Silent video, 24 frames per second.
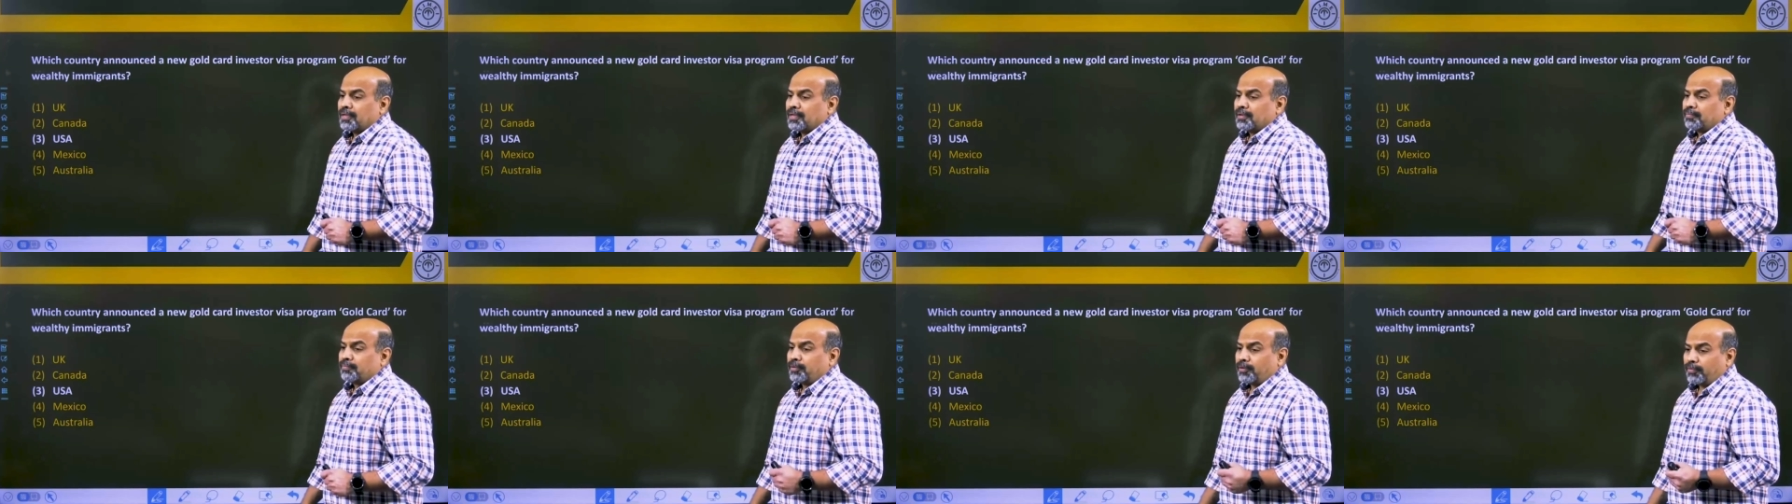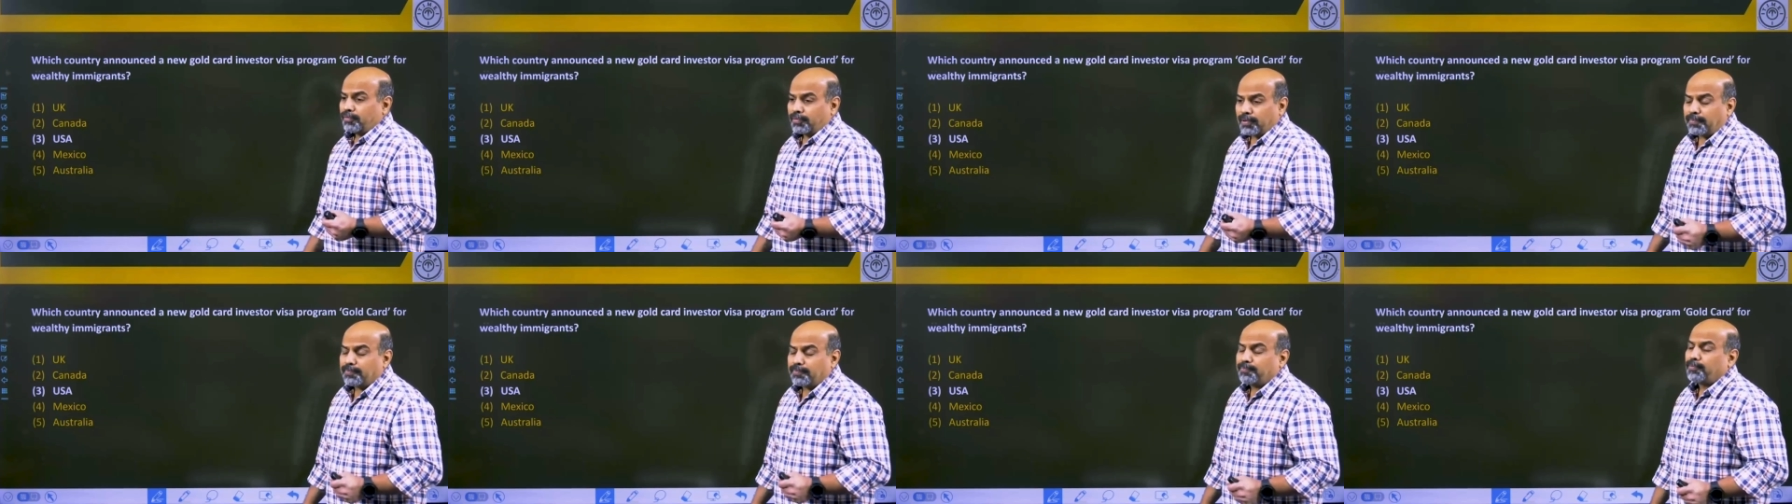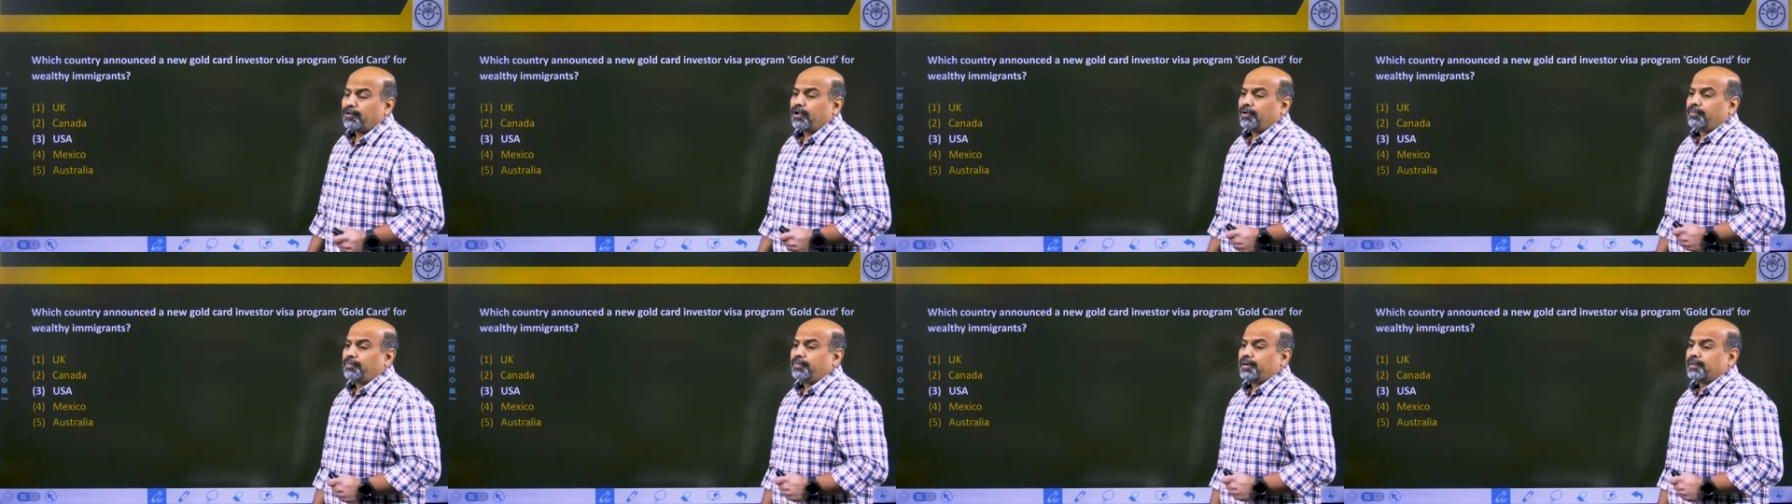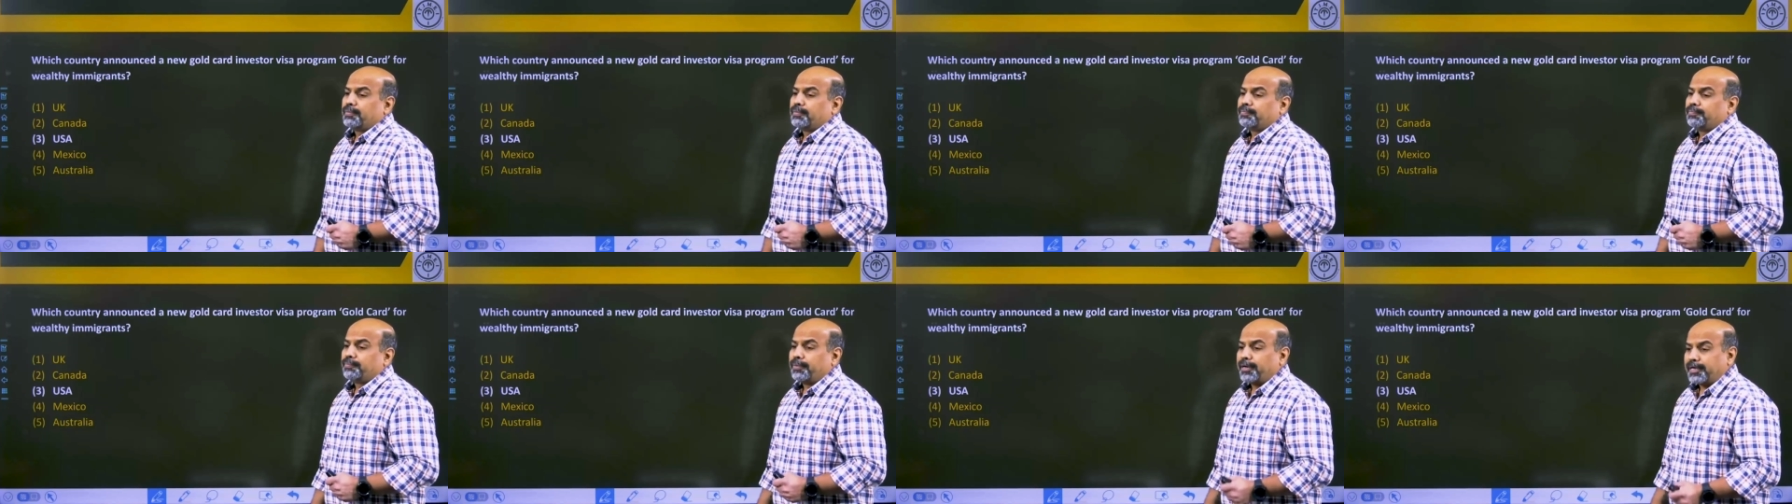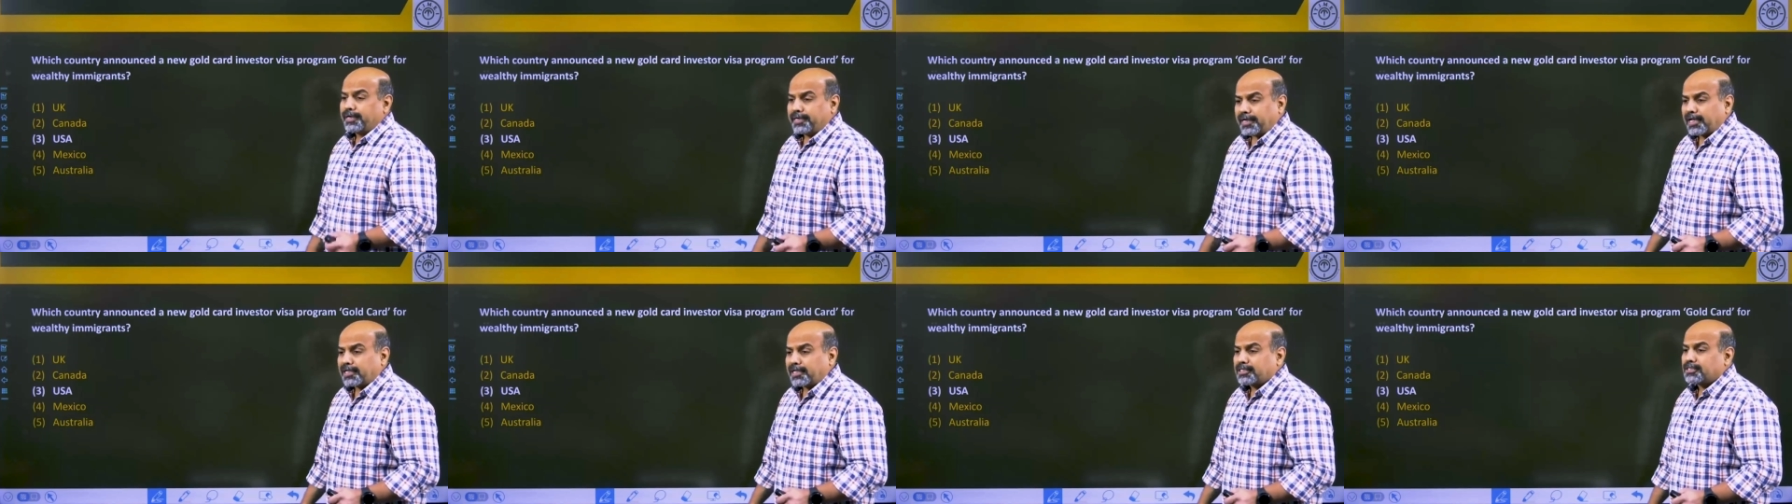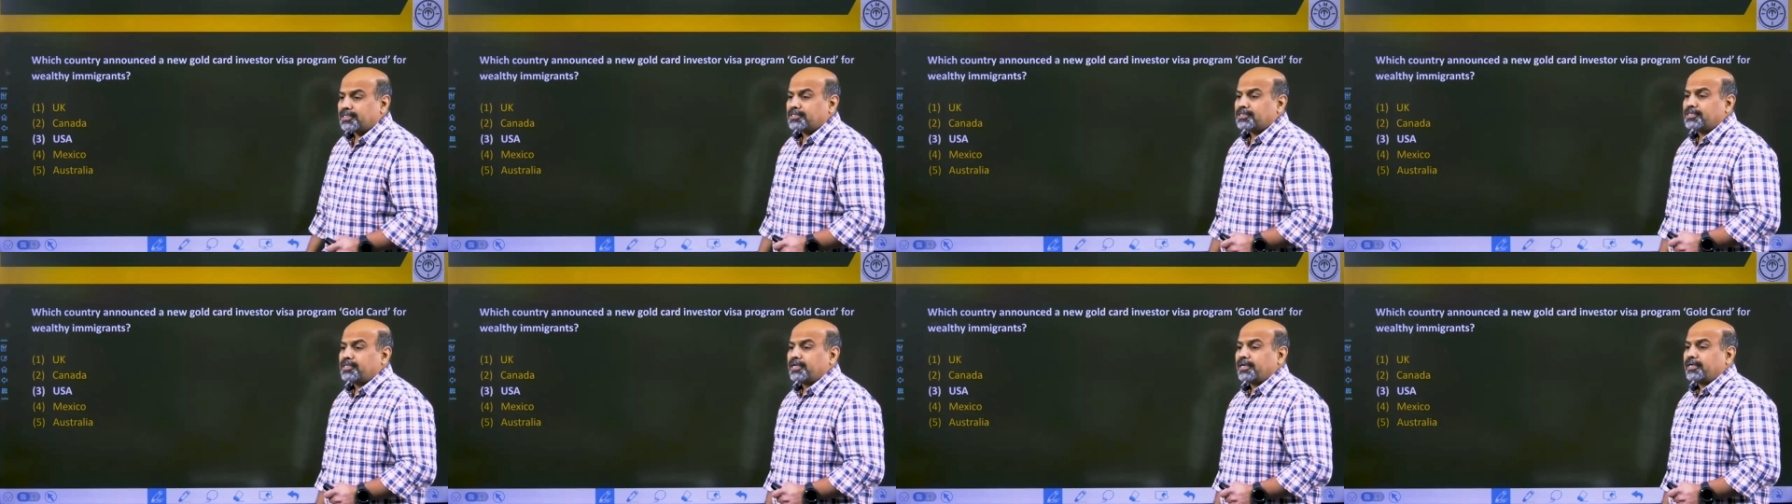provide employment, pay
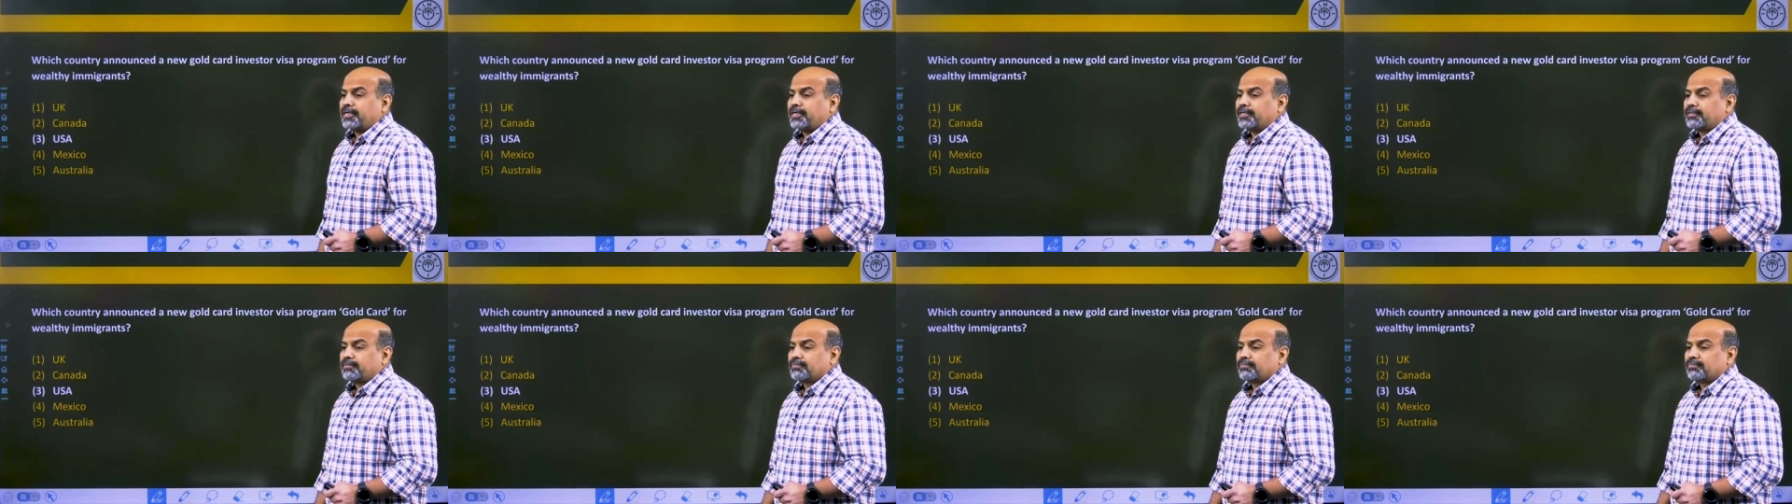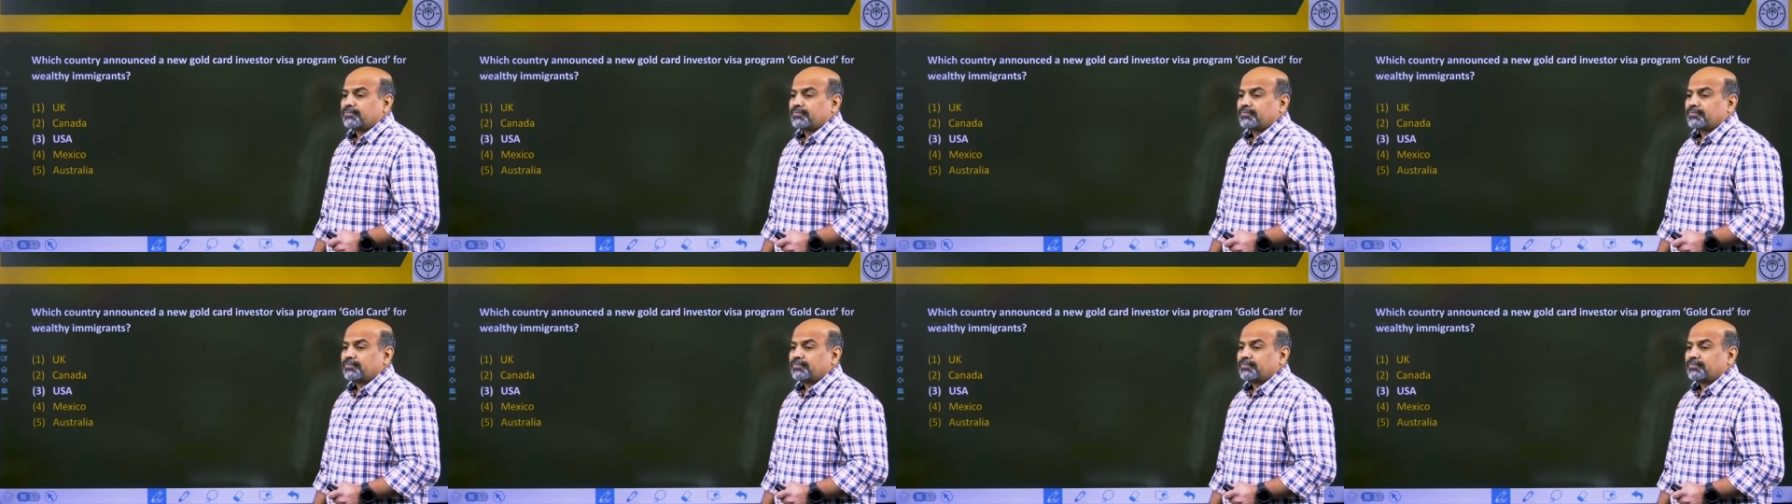taxes there.